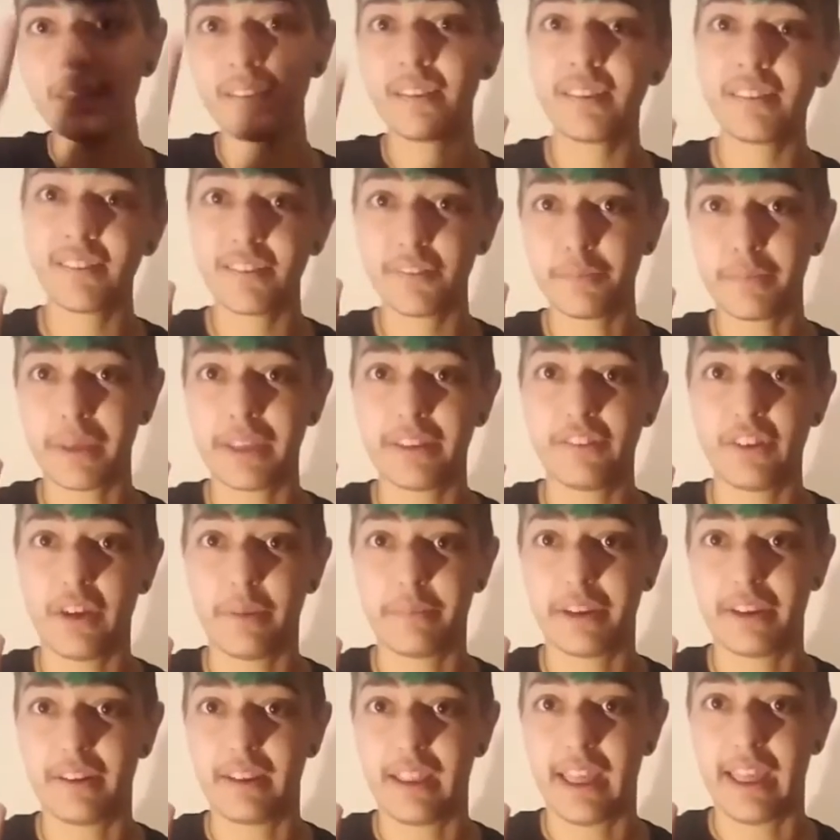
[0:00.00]
This is my
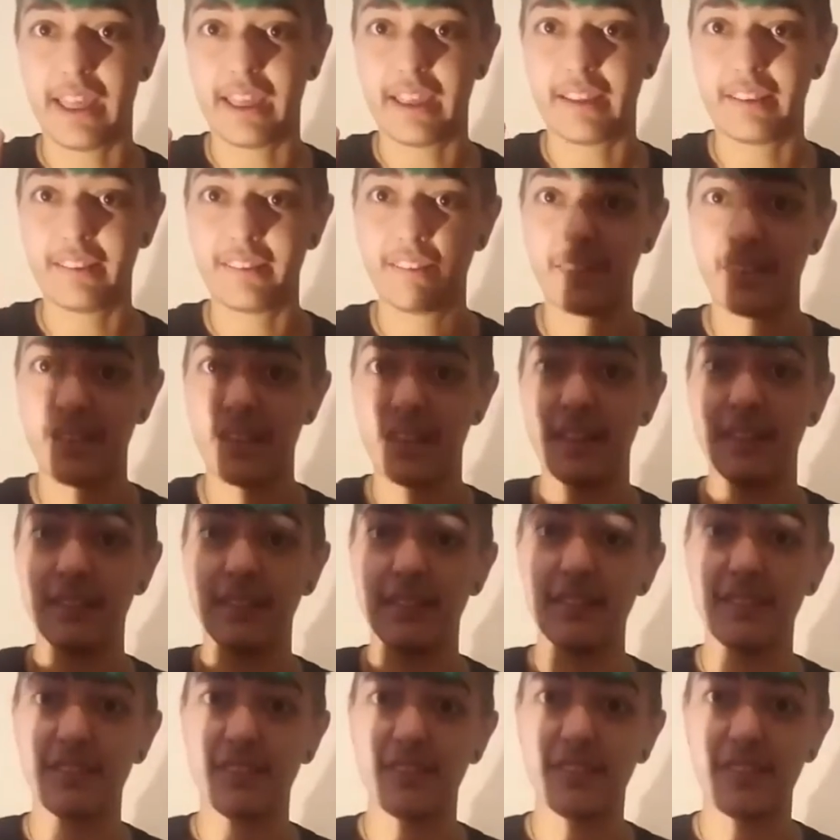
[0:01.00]
dominant hand.
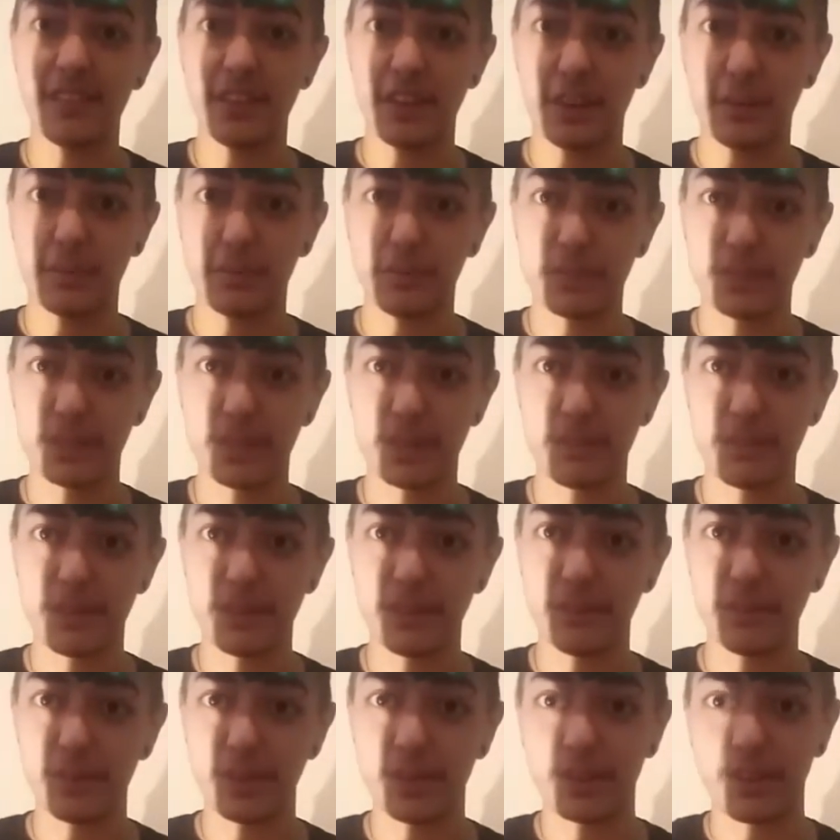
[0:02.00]
This is the arm I'm going to be
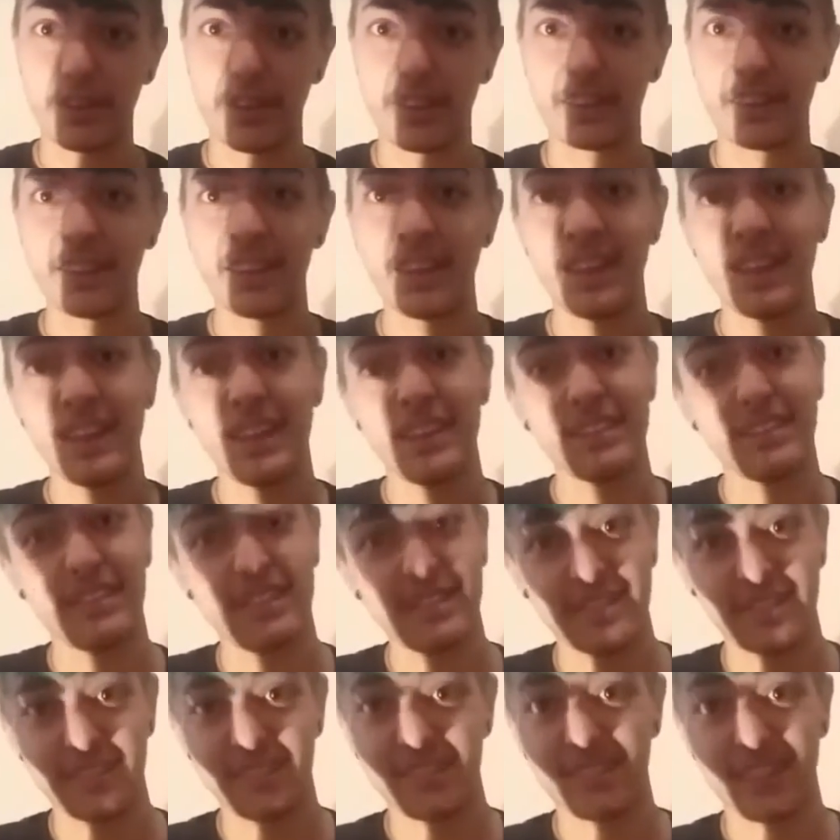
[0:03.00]
doing it on.
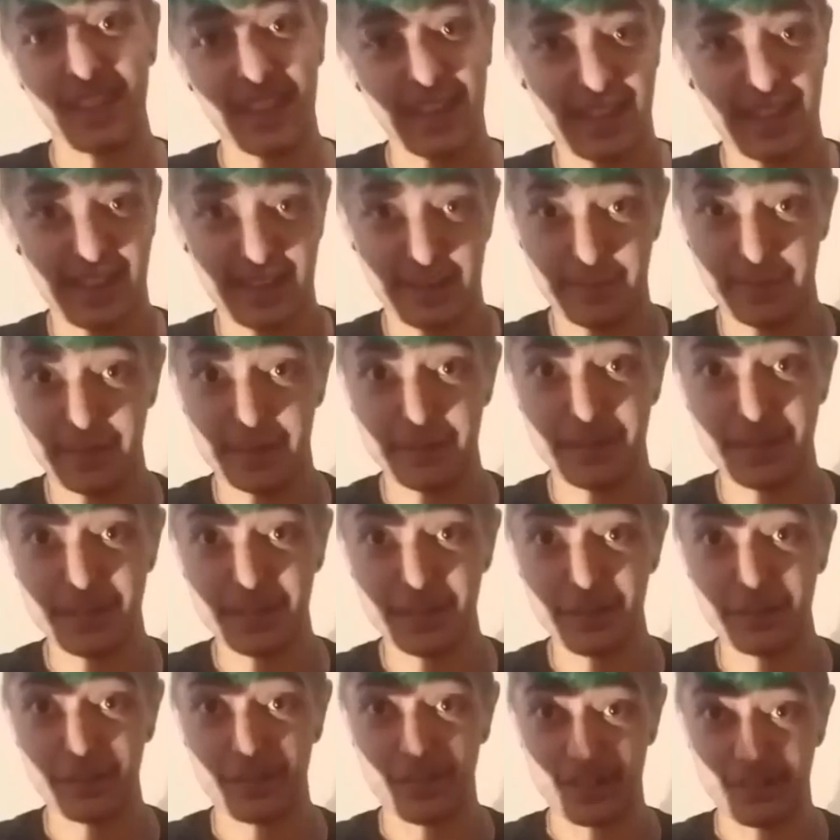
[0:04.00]
This is the hand I'm going to be
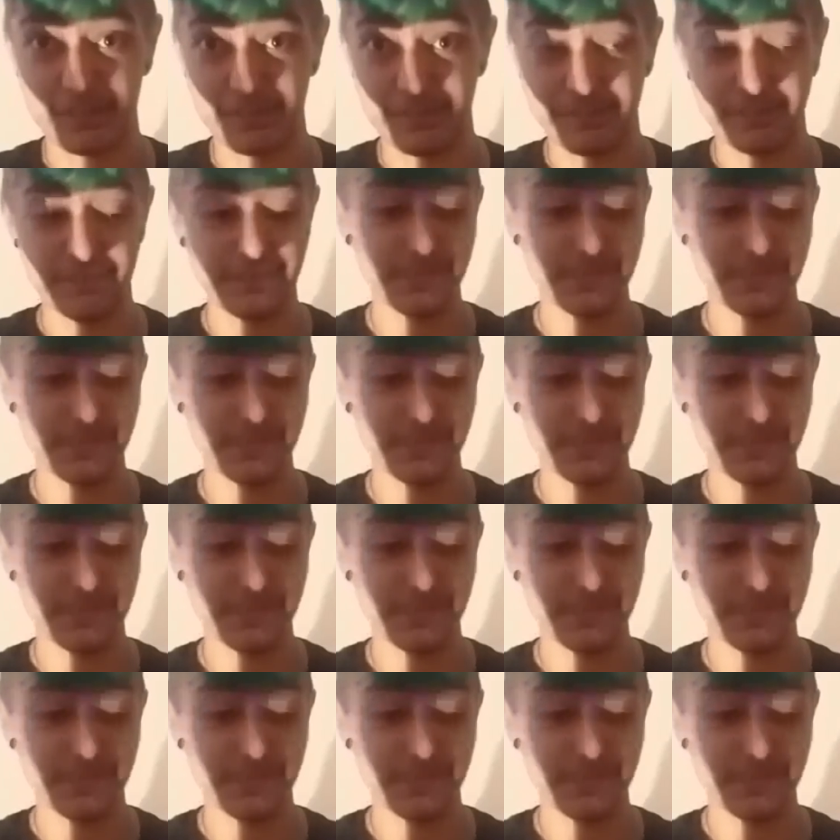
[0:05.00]
using.